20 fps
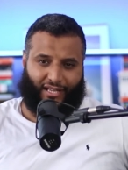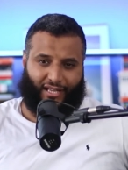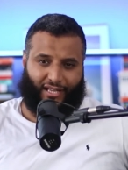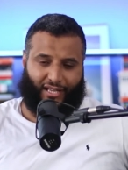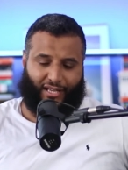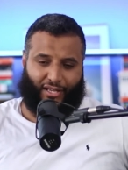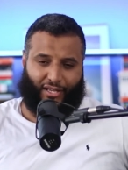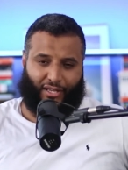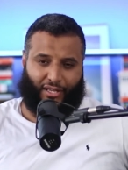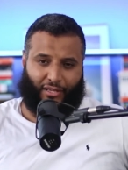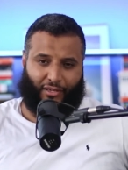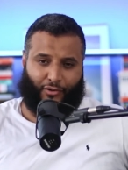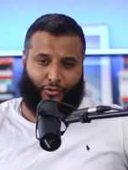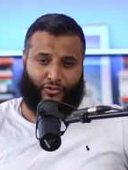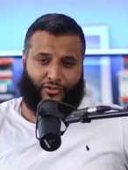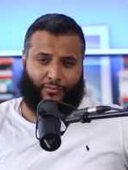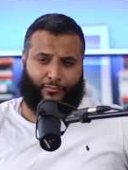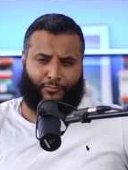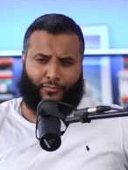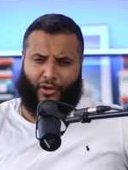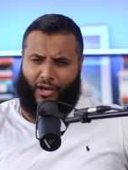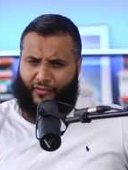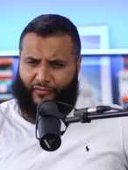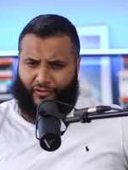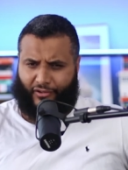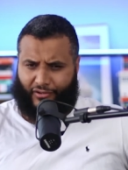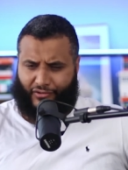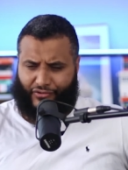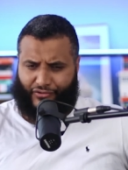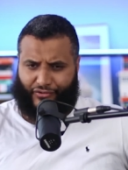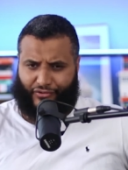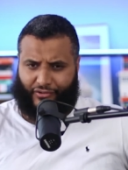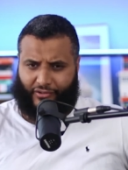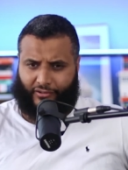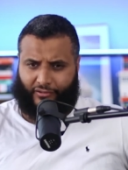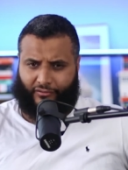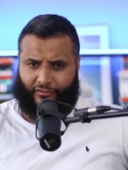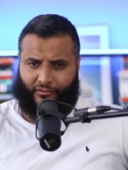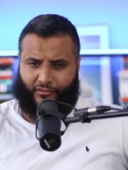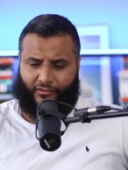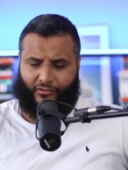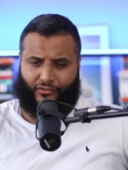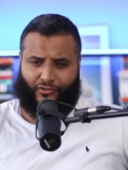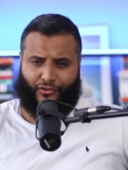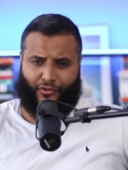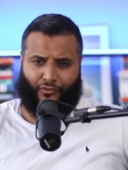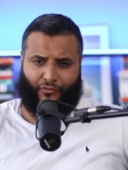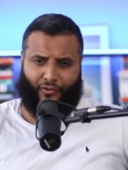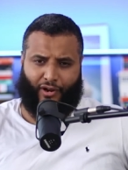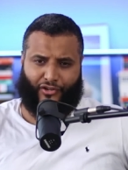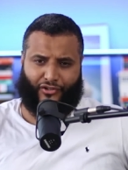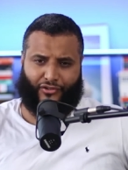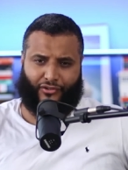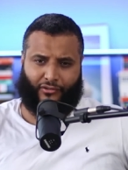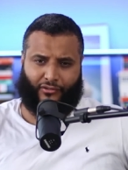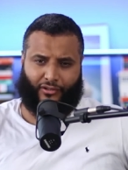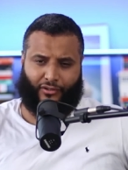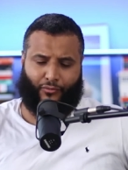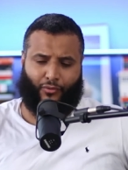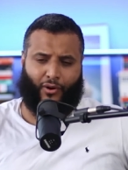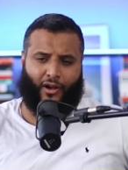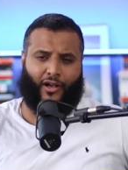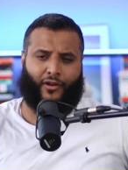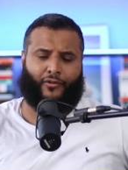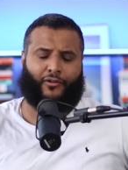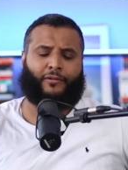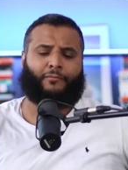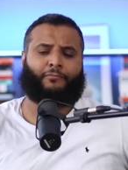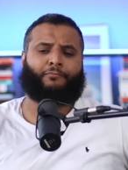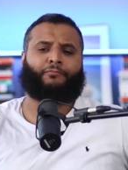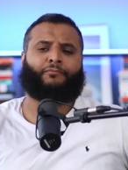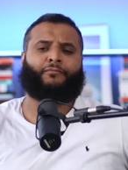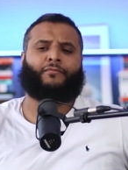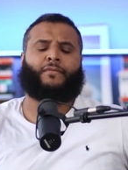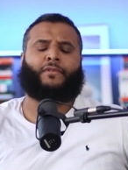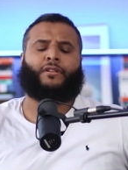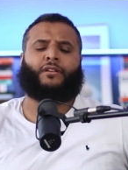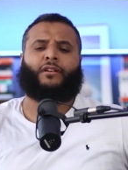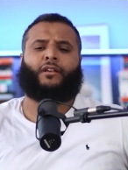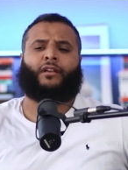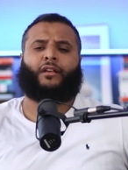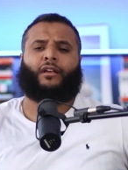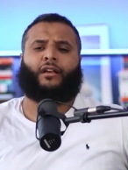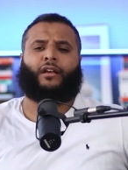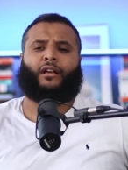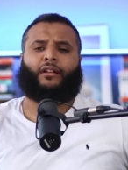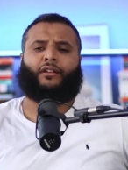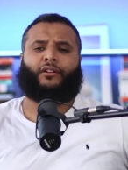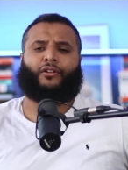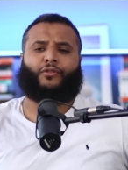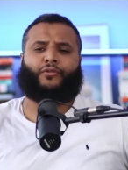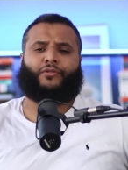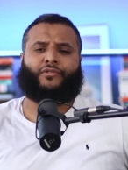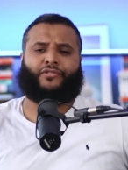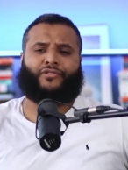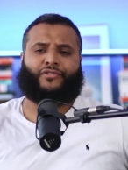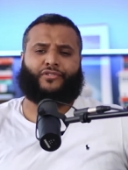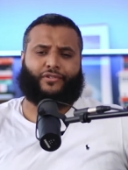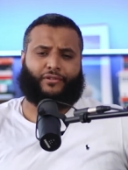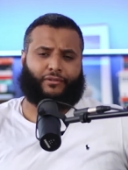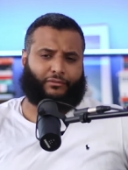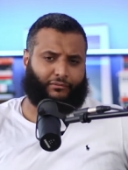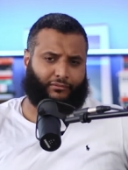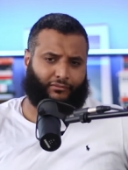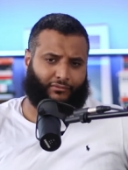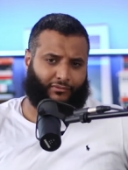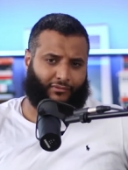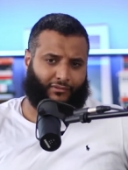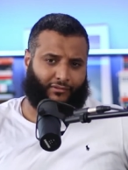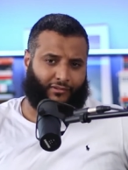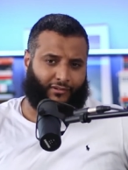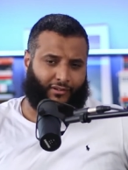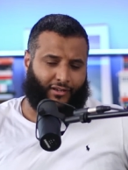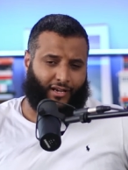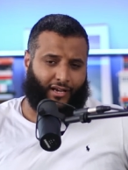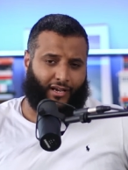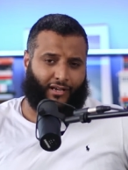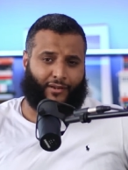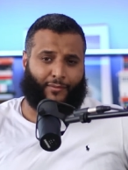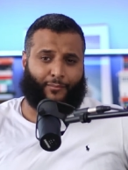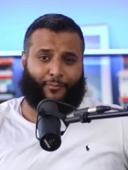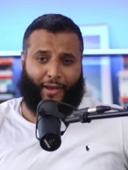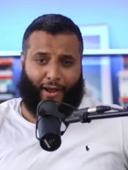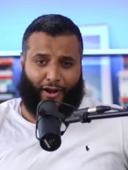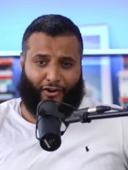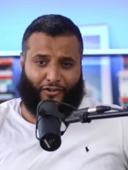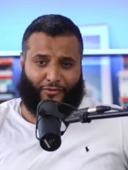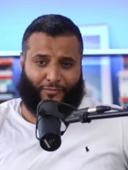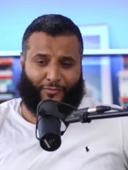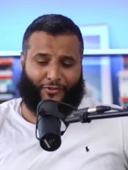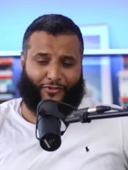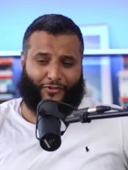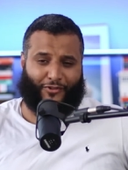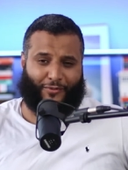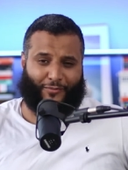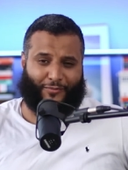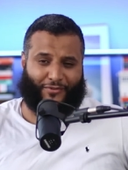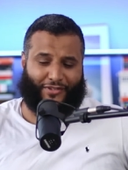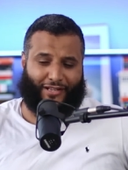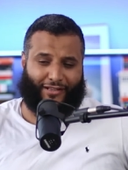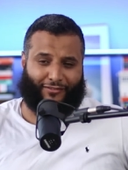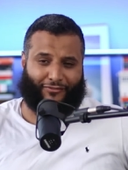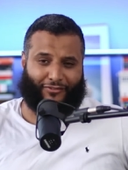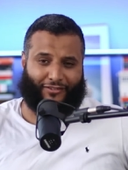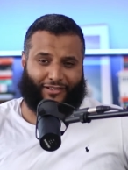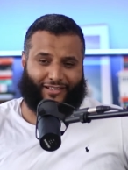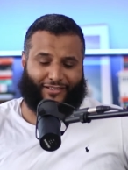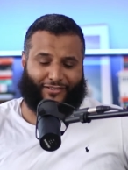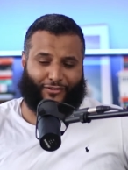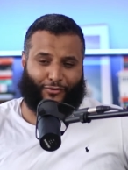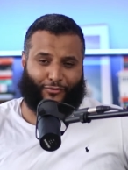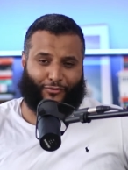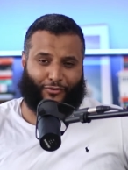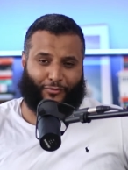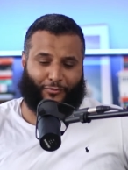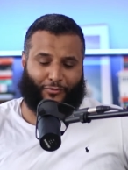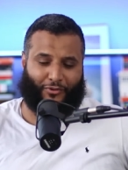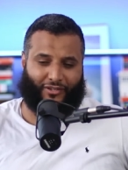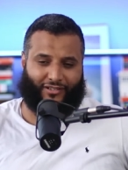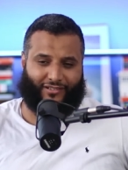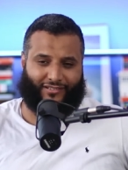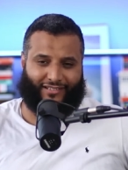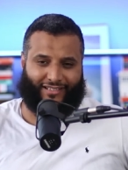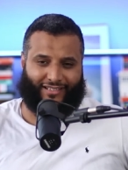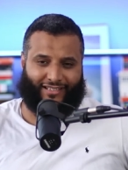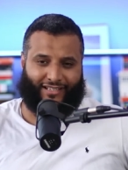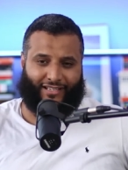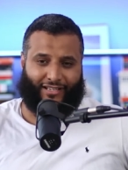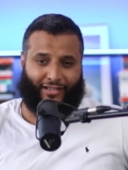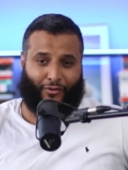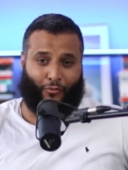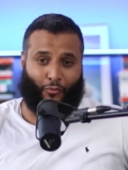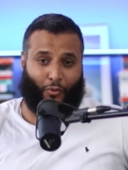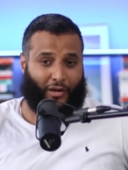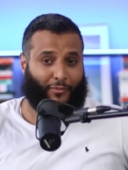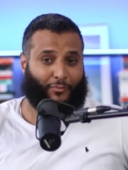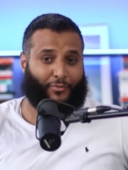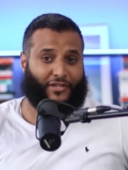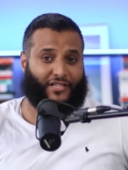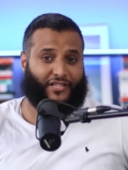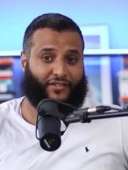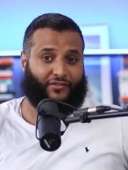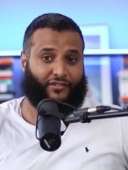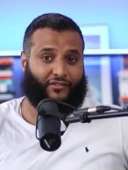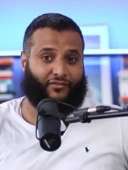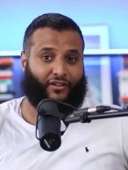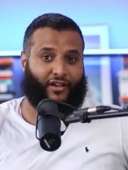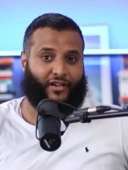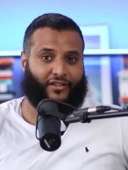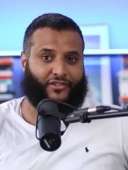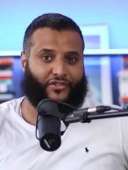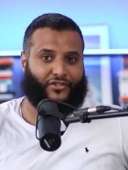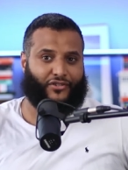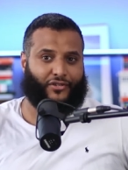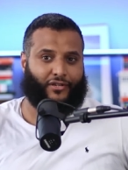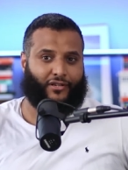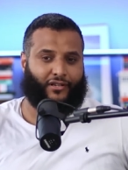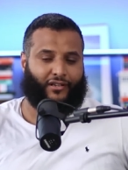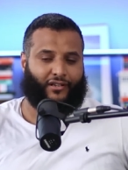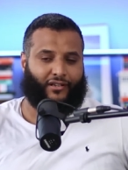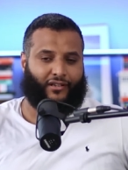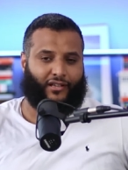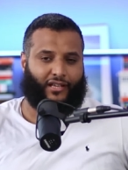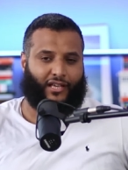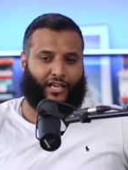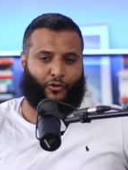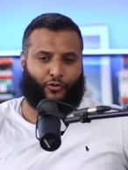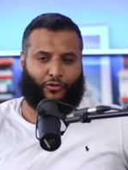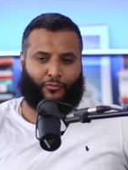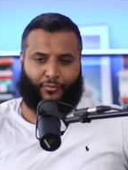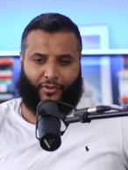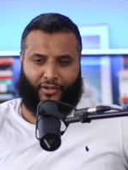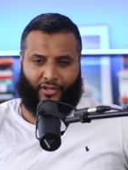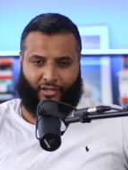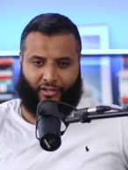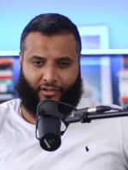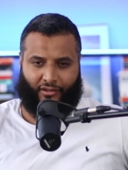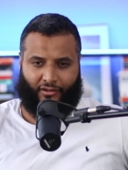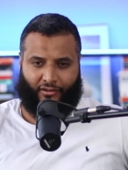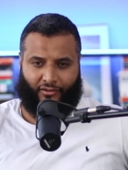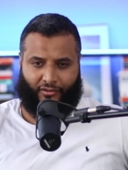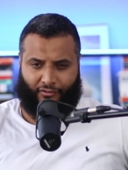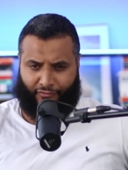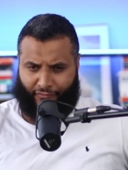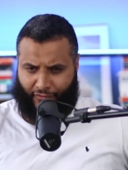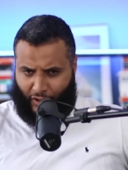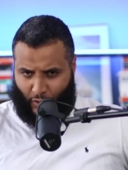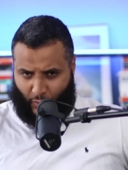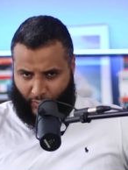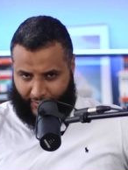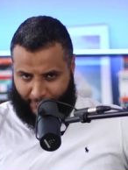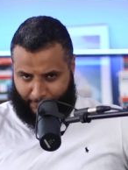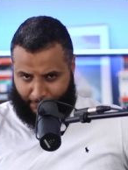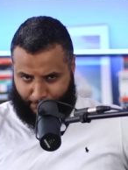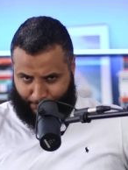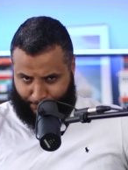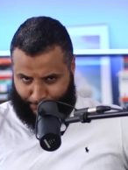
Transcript: uh, who's impervious to rational inquiry and who is an embarrassment to himself and his own community, one piece of advice, it would be the following